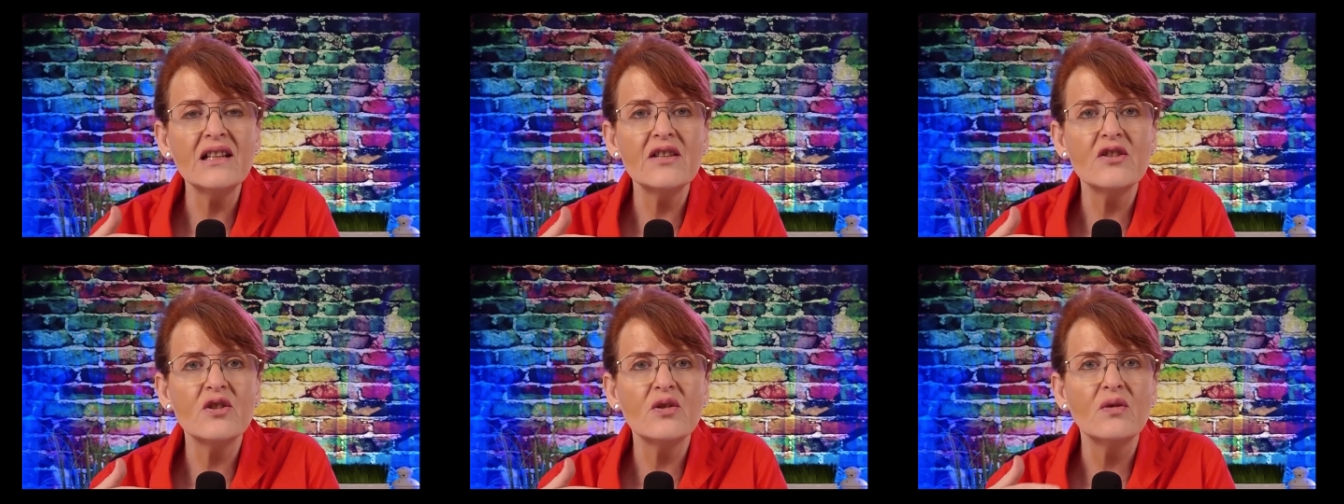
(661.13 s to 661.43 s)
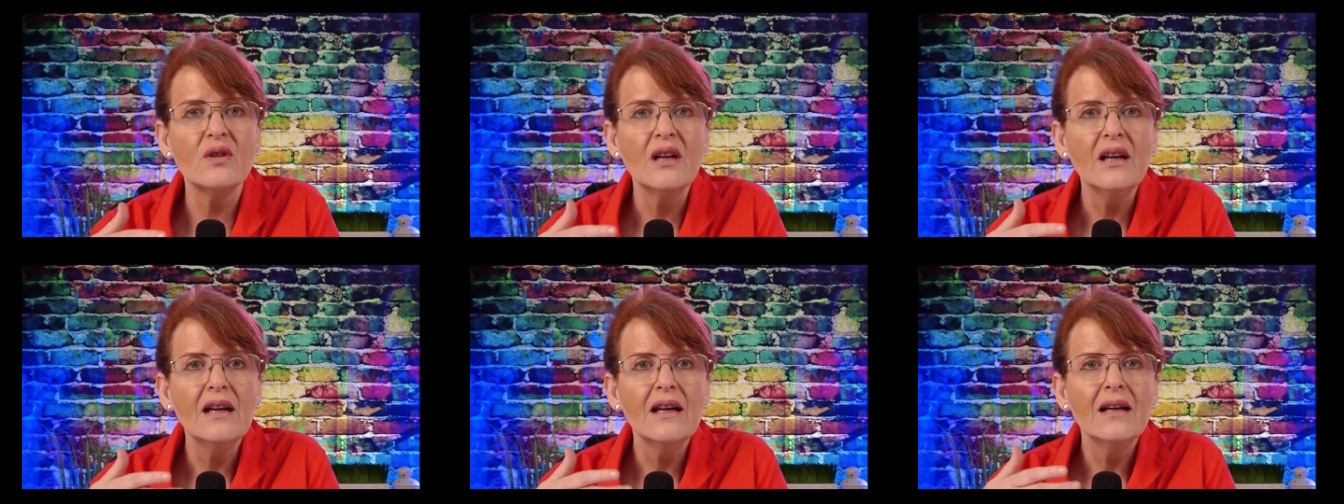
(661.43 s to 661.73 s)
to
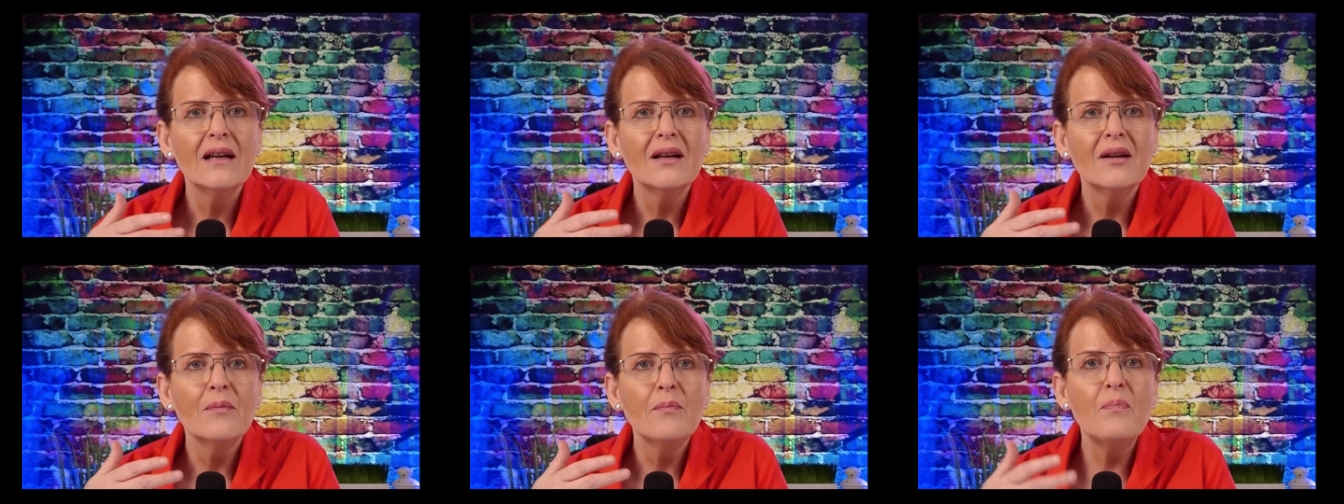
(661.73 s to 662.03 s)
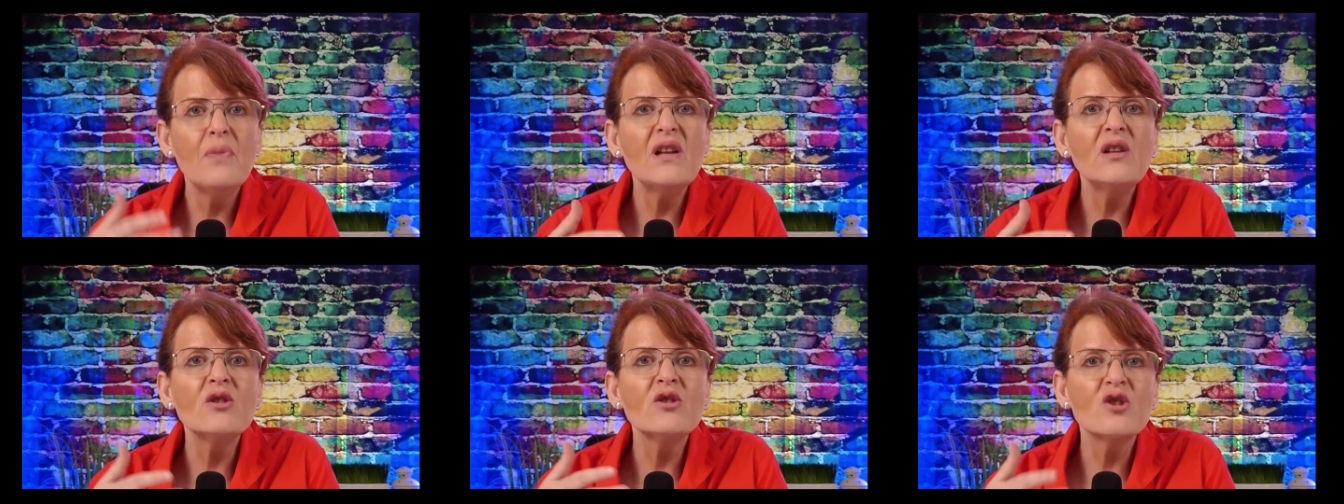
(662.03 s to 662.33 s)

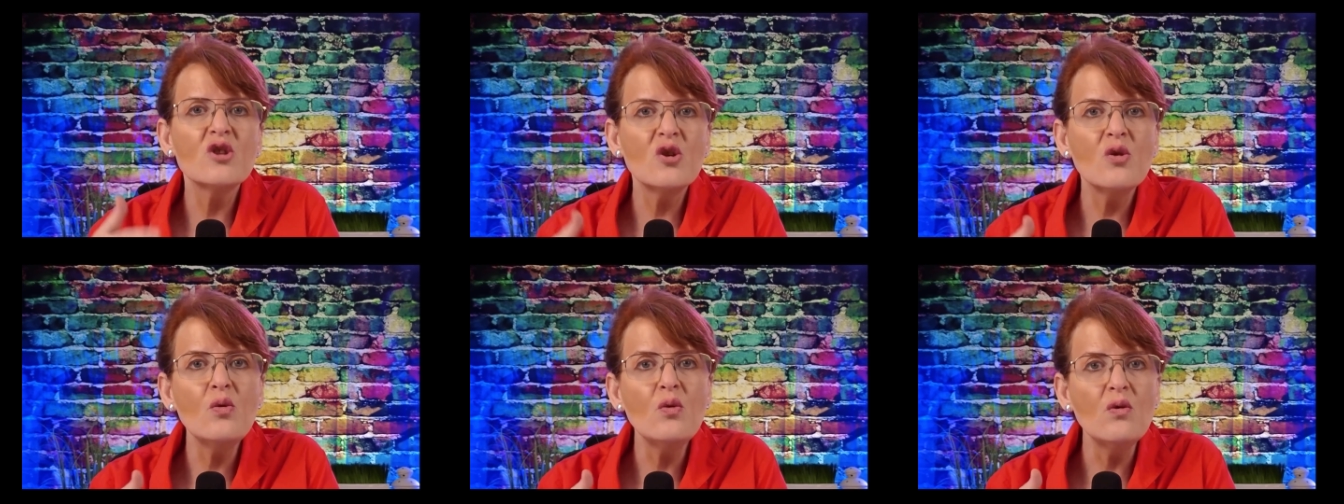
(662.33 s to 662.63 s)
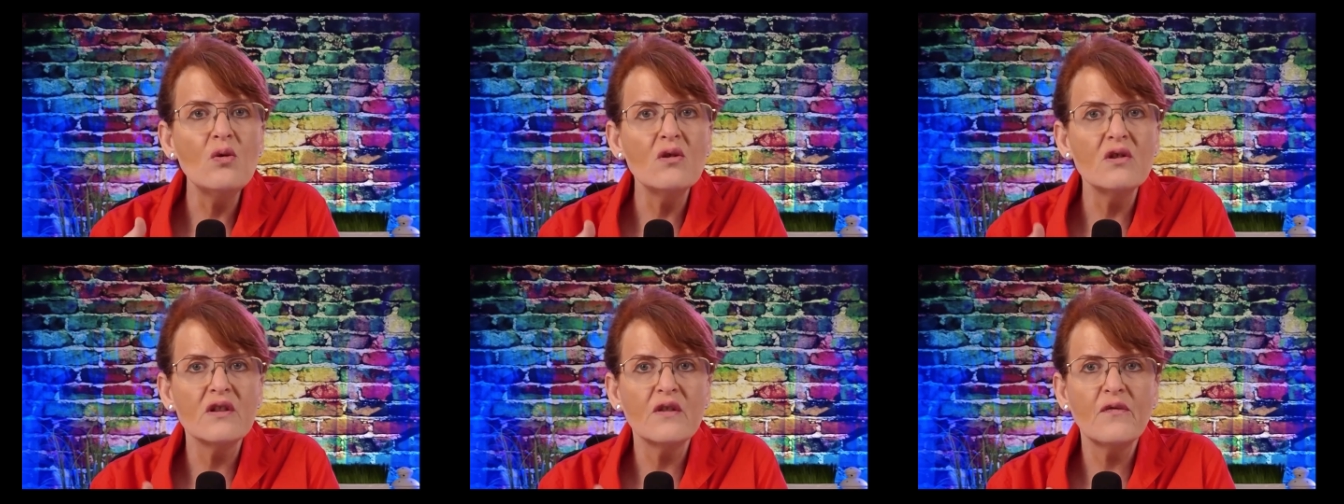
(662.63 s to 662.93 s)
build
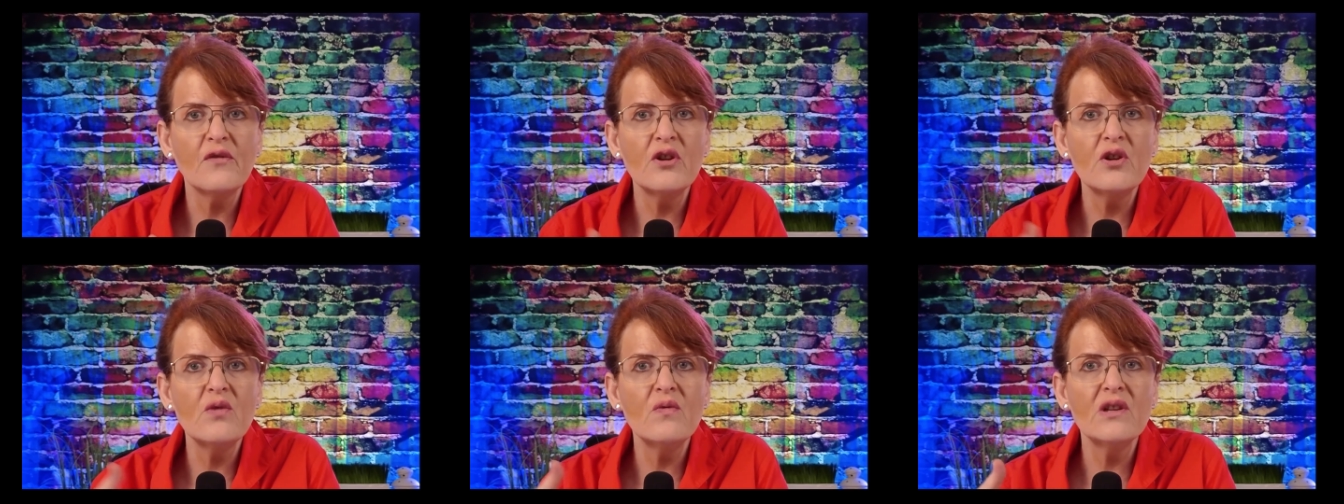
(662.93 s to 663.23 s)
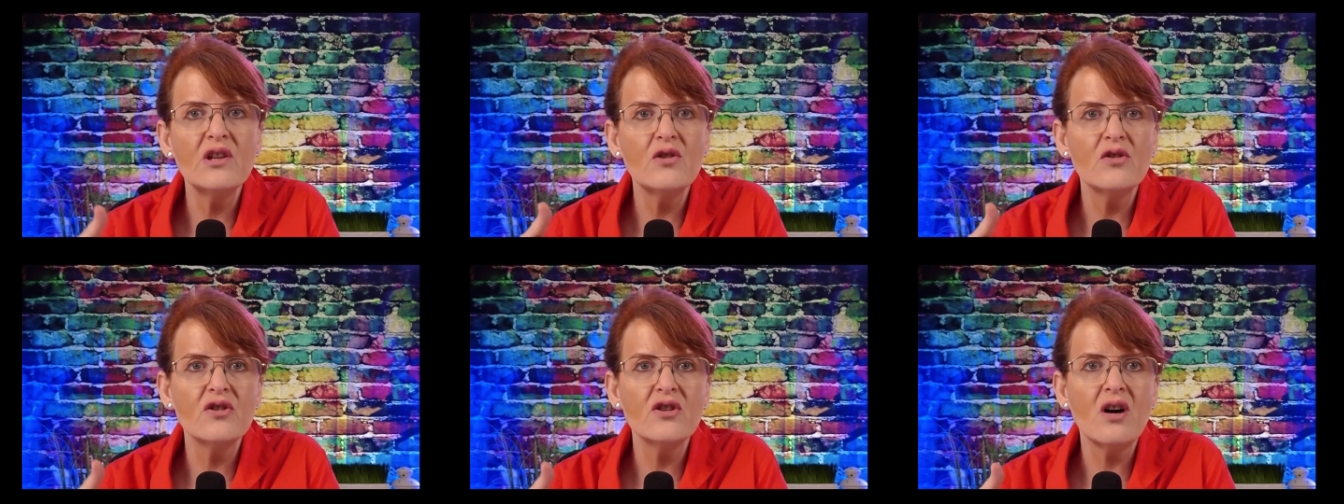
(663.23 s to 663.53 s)
tools for you
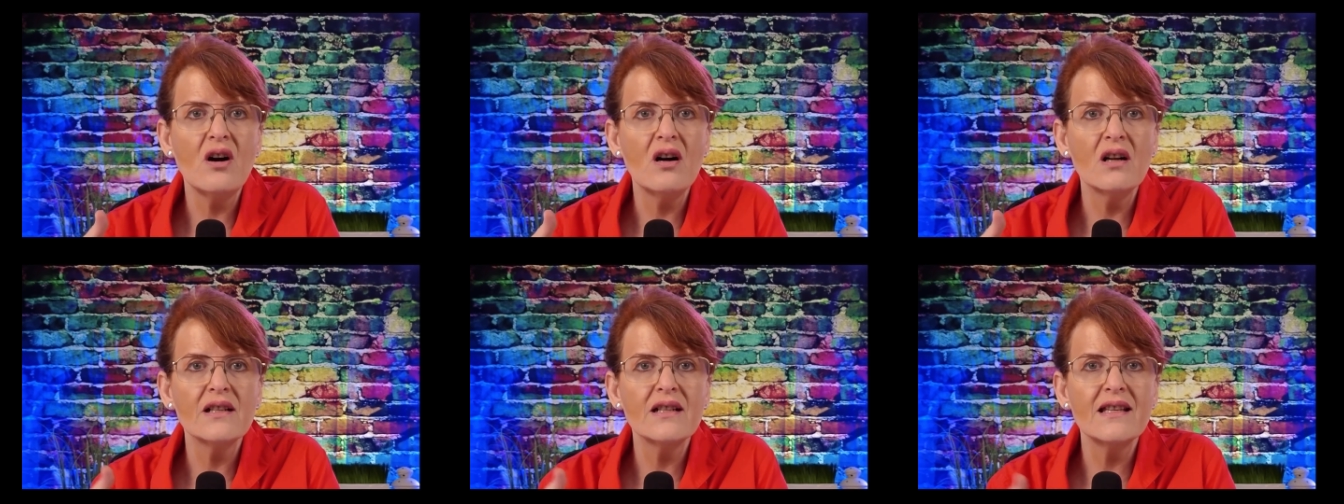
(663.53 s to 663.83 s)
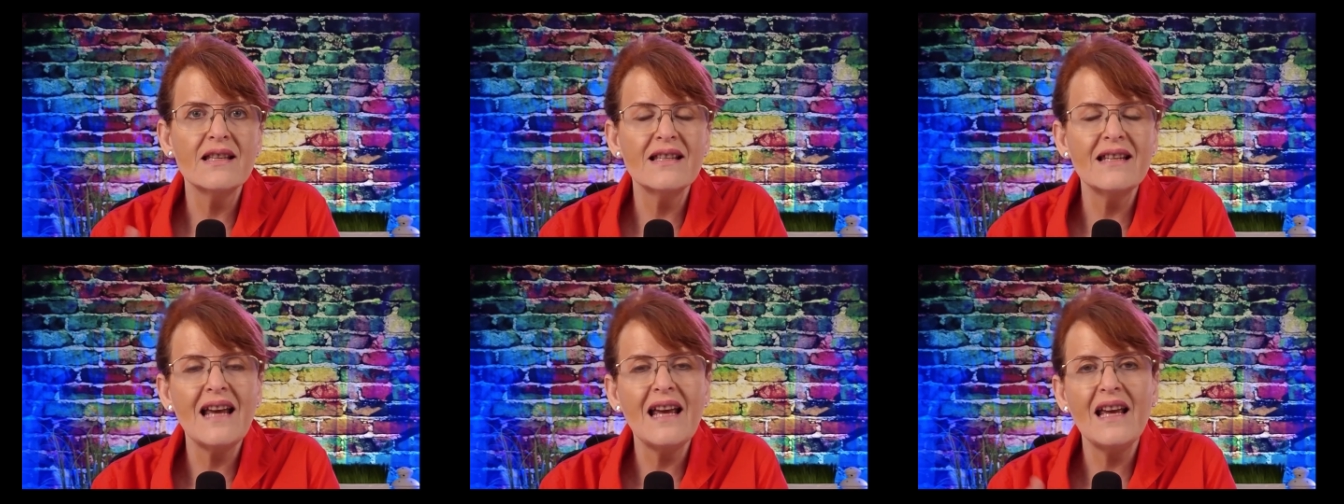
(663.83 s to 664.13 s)
and your dog to
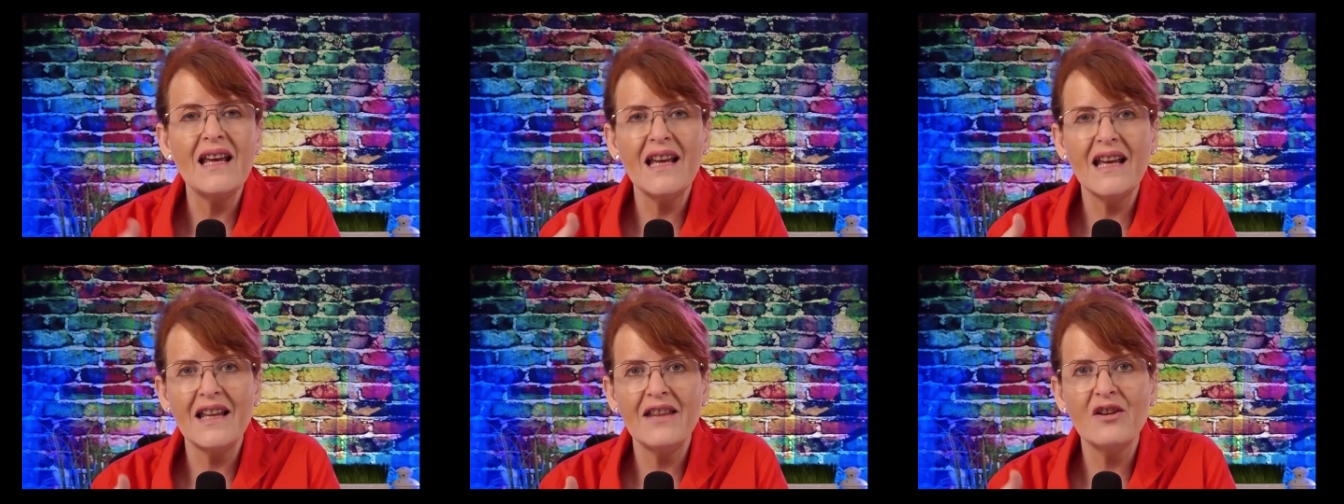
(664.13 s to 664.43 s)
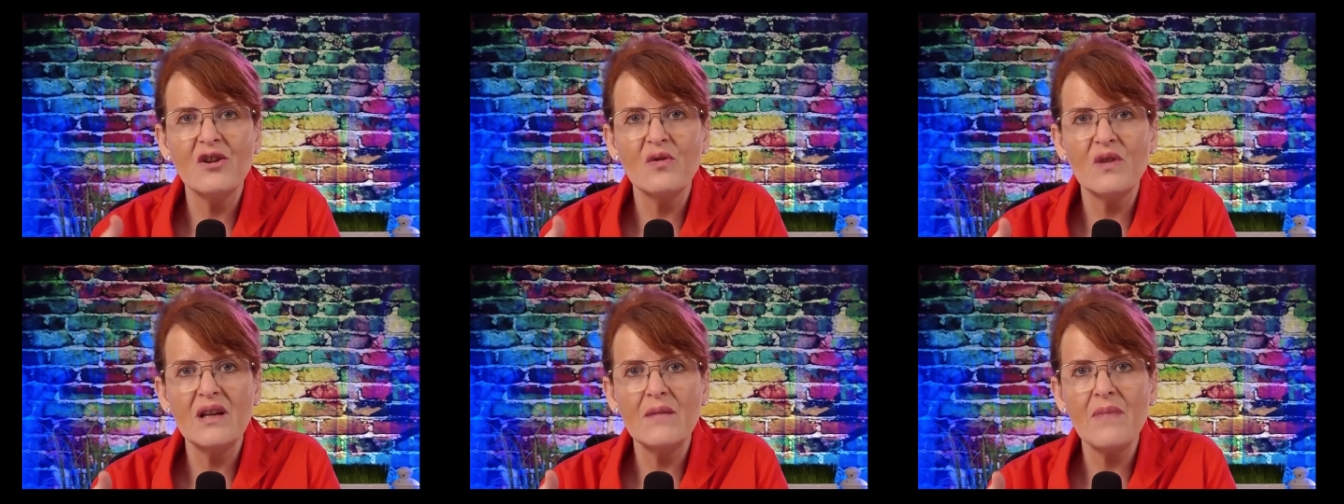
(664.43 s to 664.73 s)
stay in
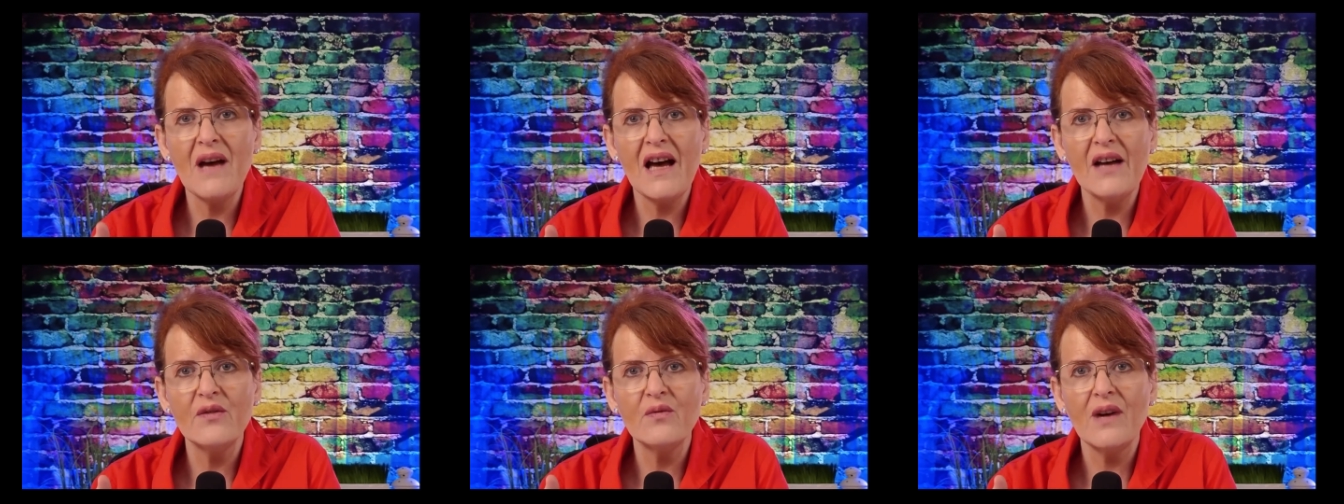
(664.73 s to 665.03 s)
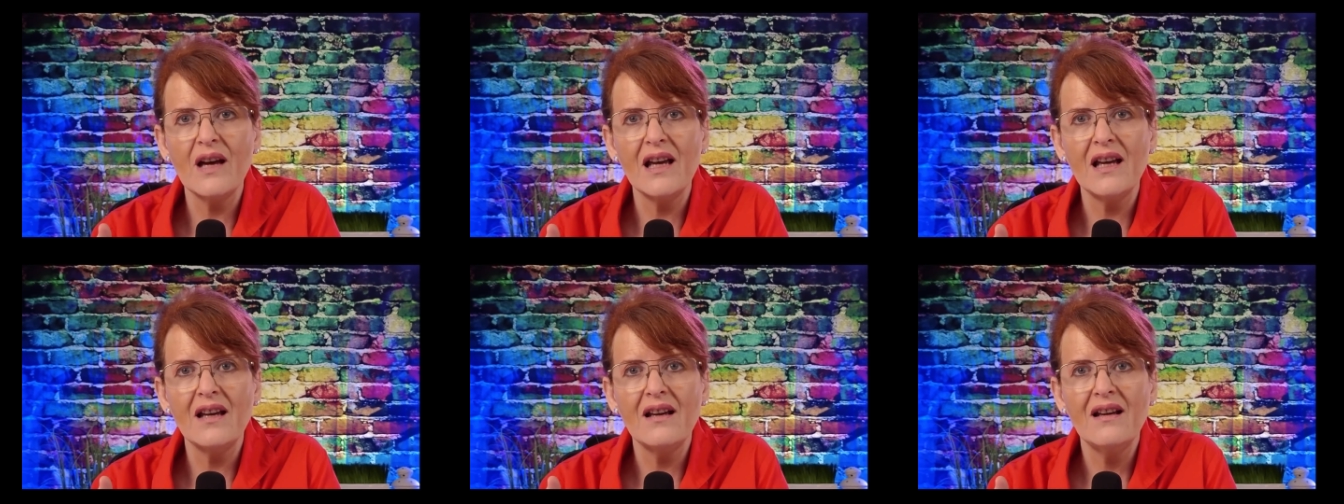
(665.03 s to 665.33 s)
the green
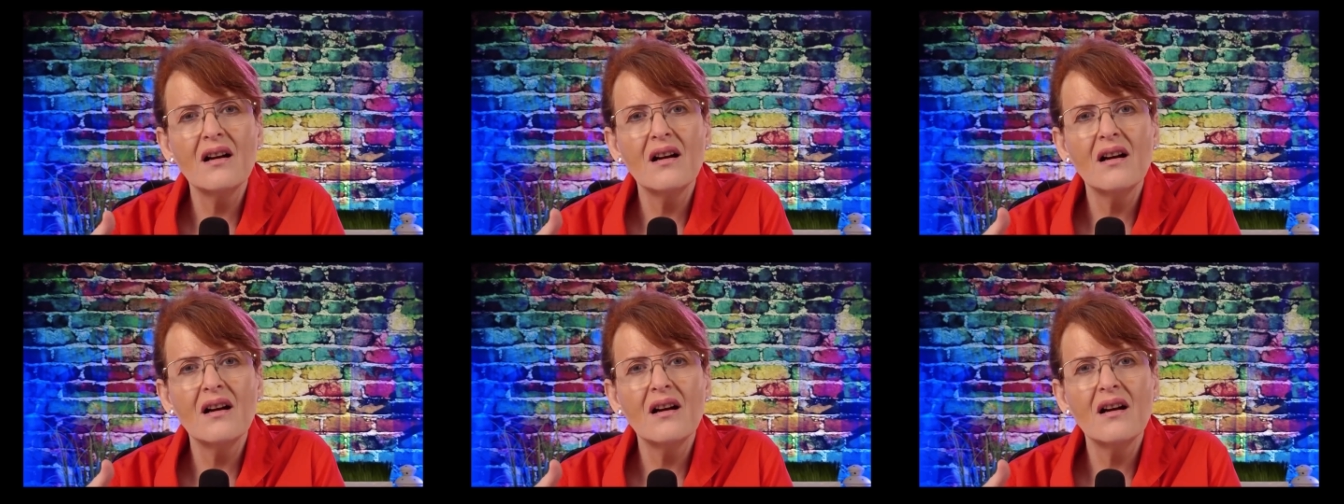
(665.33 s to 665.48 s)
pathway.